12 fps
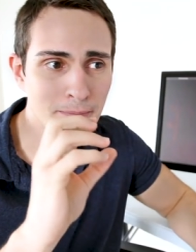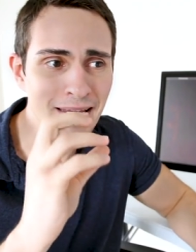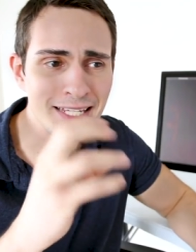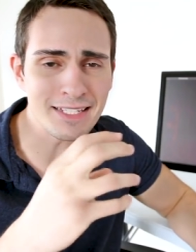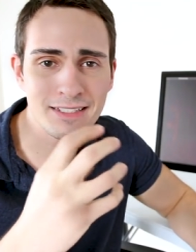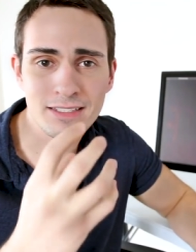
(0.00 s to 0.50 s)

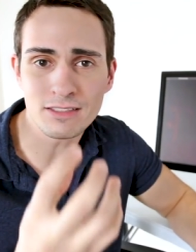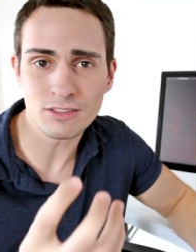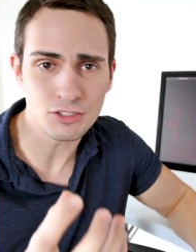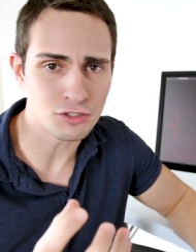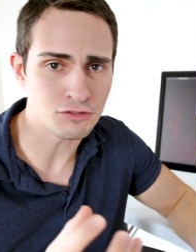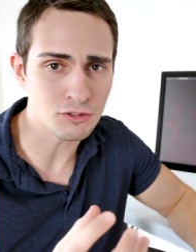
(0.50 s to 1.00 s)
making it
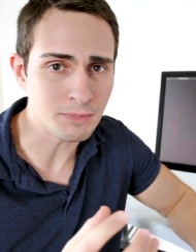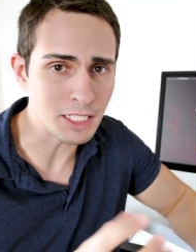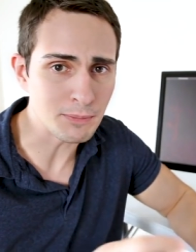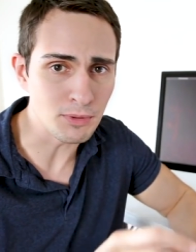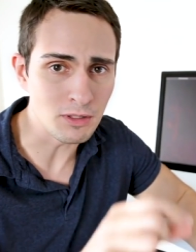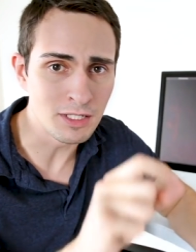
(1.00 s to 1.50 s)
easier for
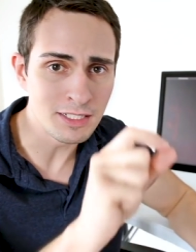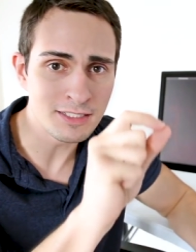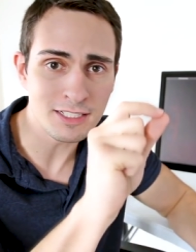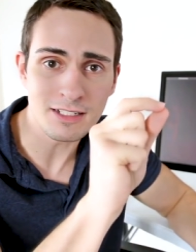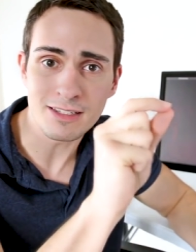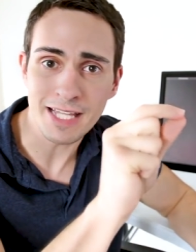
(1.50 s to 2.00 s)
people
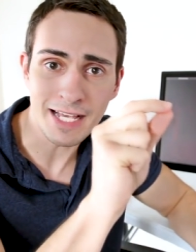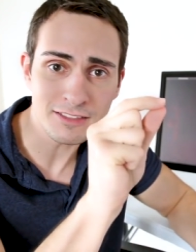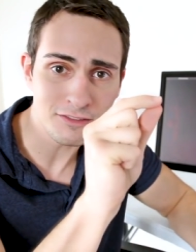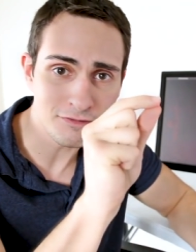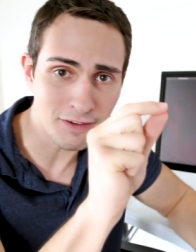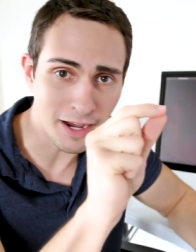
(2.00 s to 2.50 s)
to
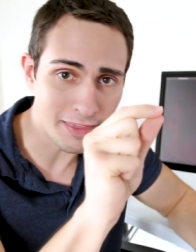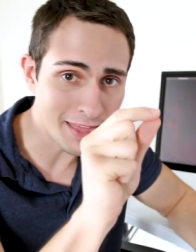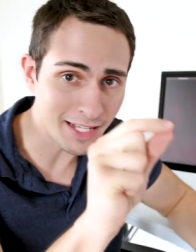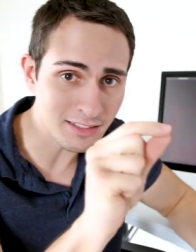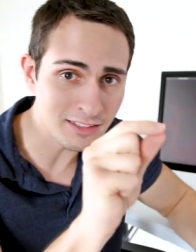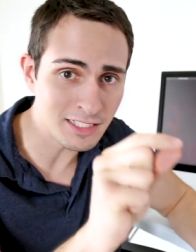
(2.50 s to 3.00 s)
classify
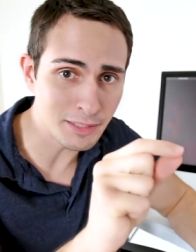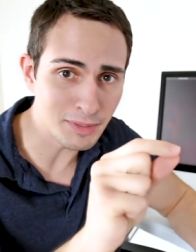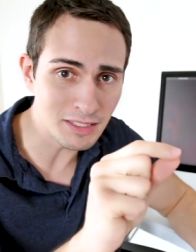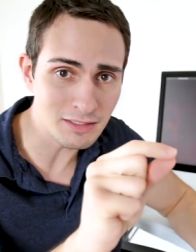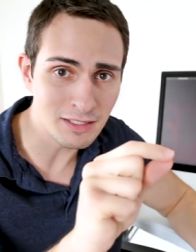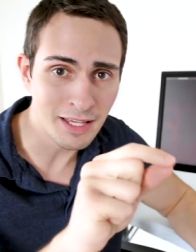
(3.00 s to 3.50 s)
that
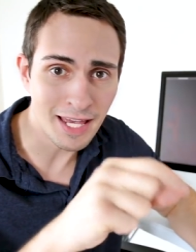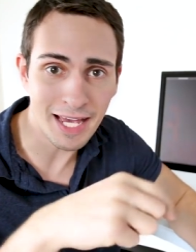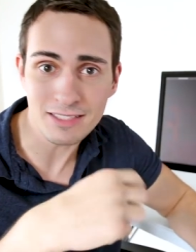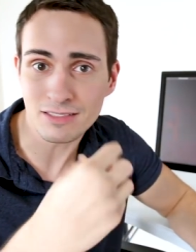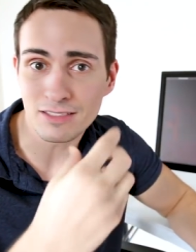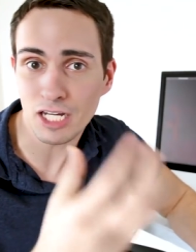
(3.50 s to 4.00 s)
stimulus
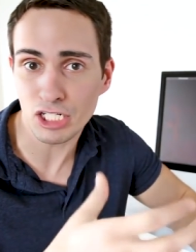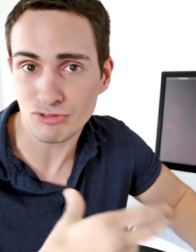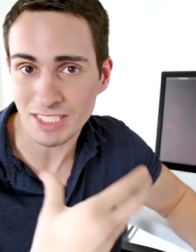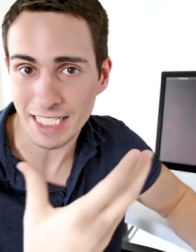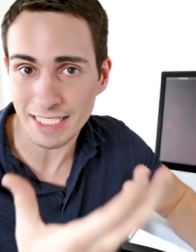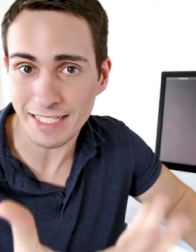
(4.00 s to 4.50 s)
as an
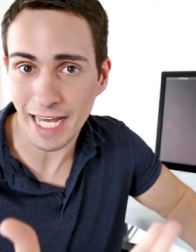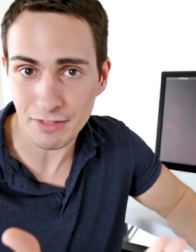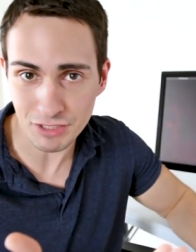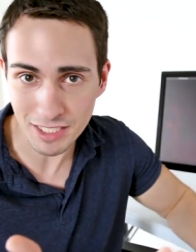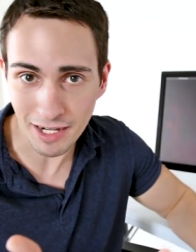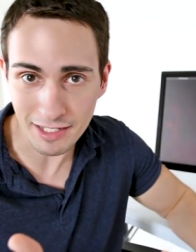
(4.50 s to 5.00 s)
unrelated
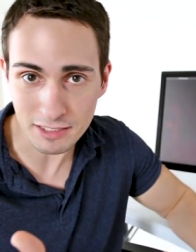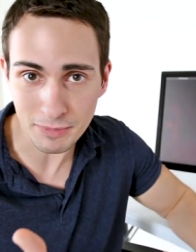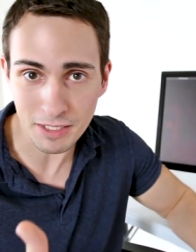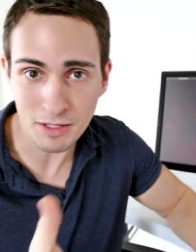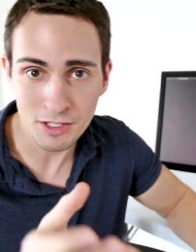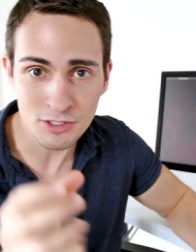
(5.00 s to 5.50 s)
advertisement.